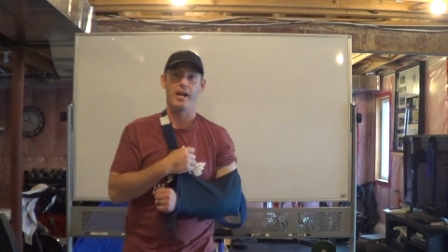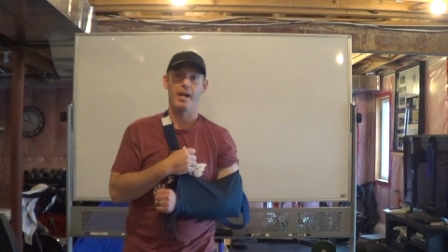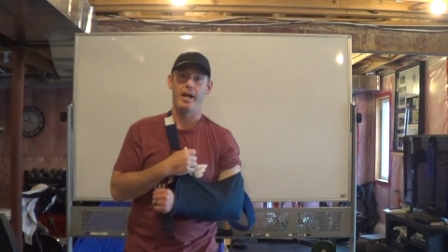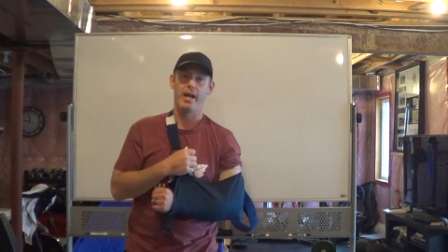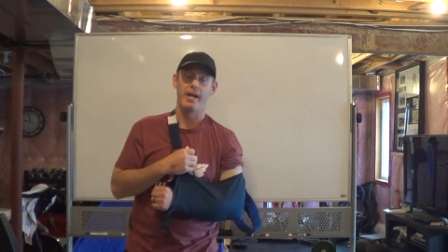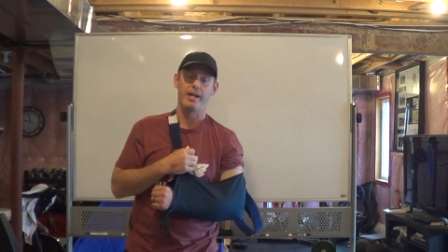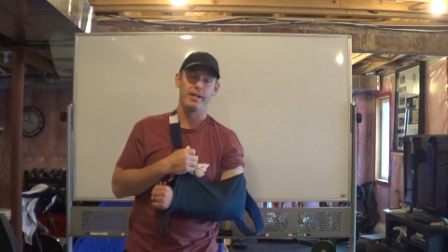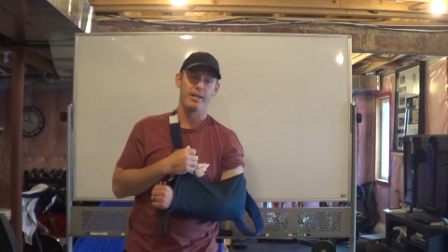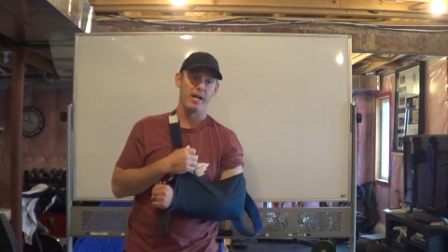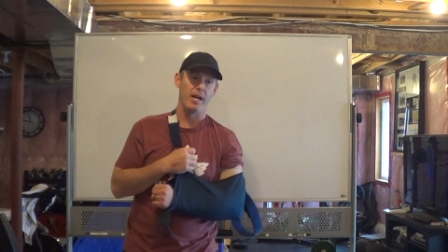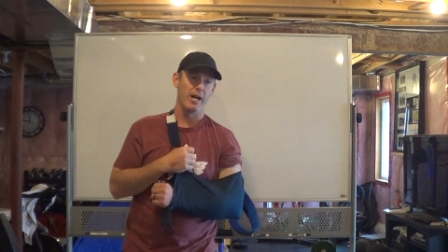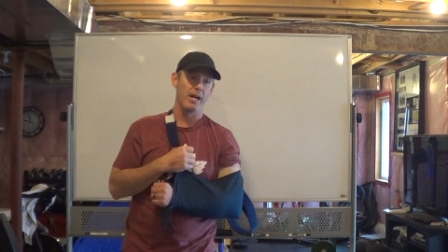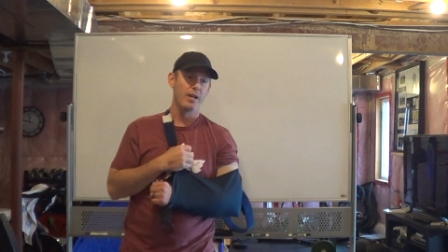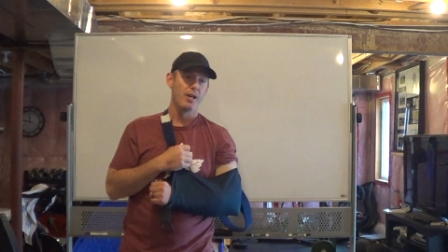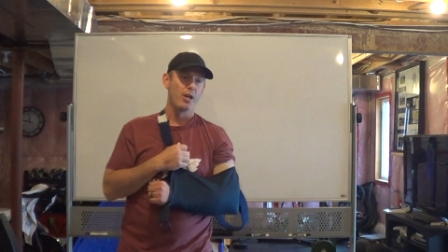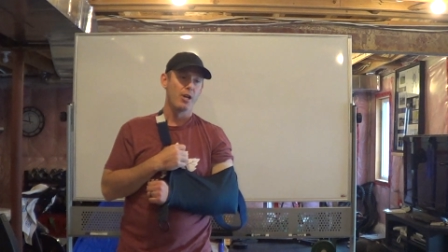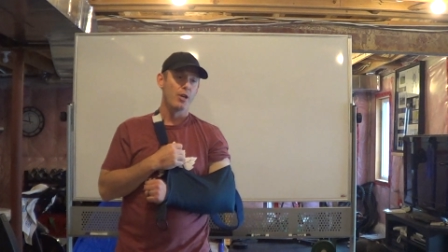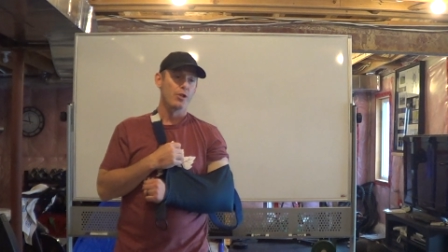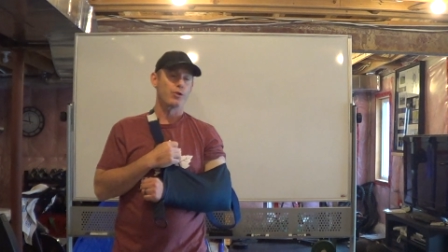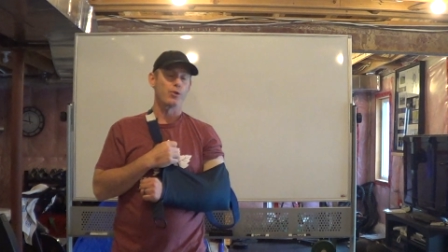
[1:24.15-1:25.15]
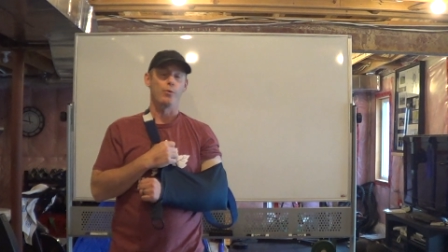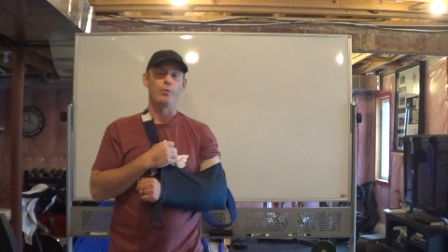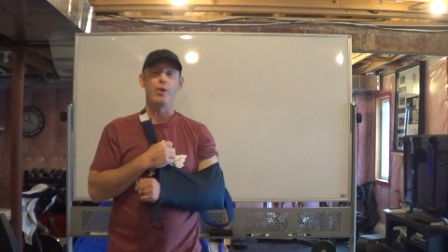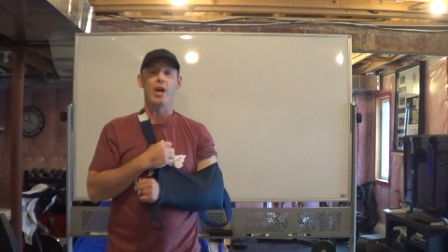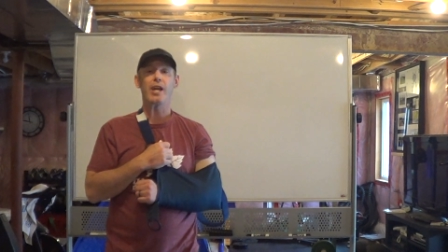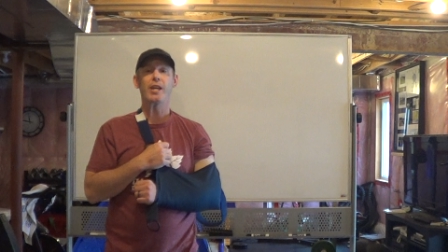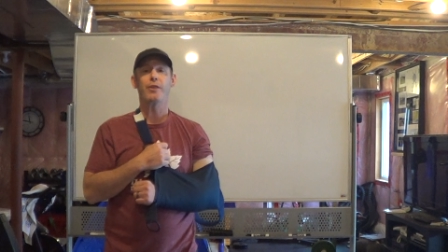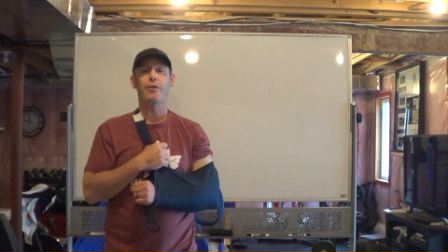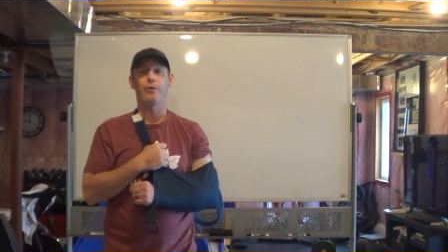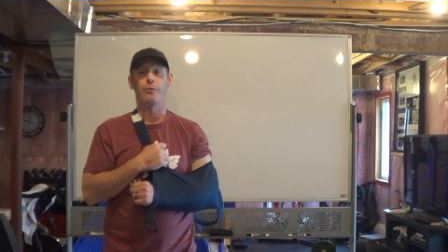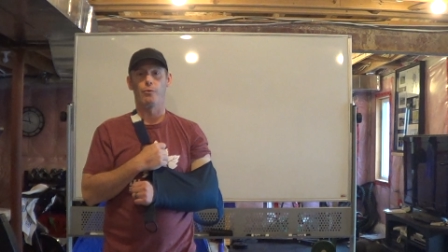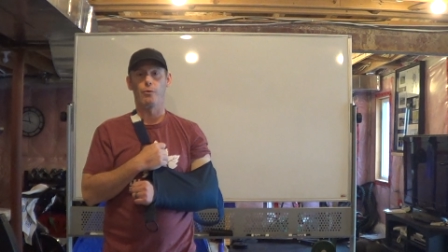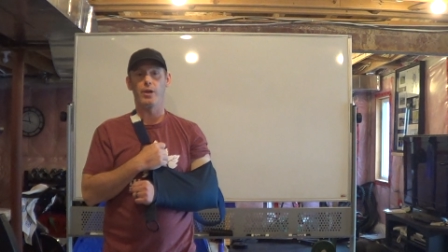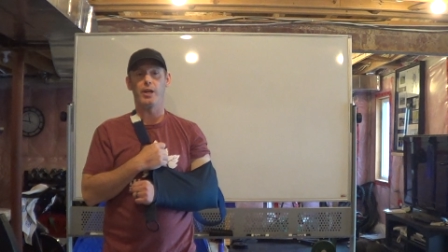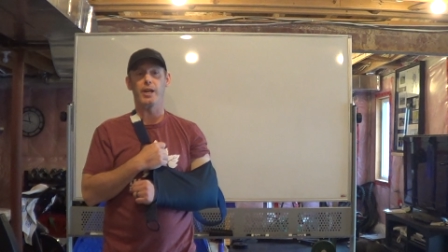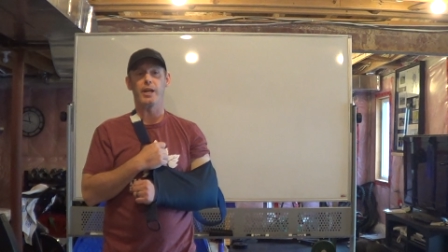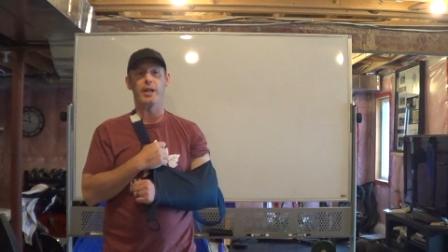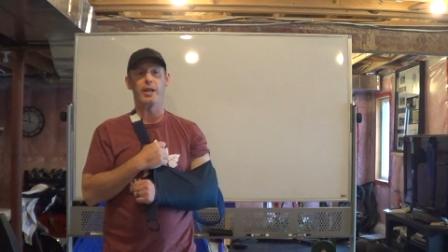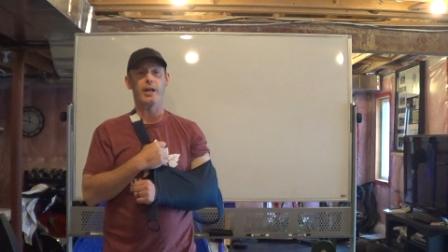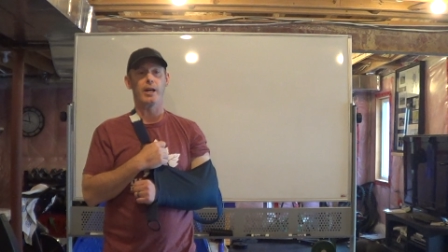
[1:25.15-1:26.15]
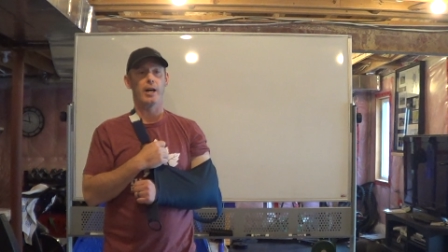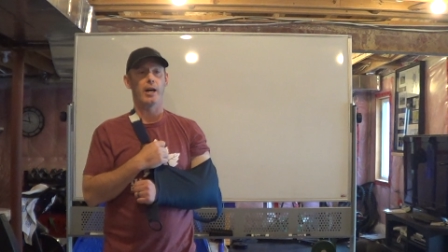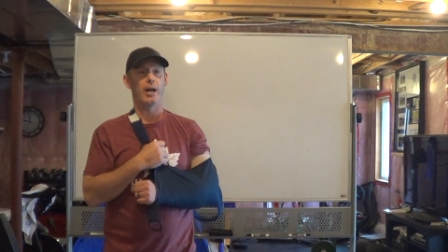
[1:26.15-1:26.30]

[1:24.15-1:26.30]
And uh, so night three, uh,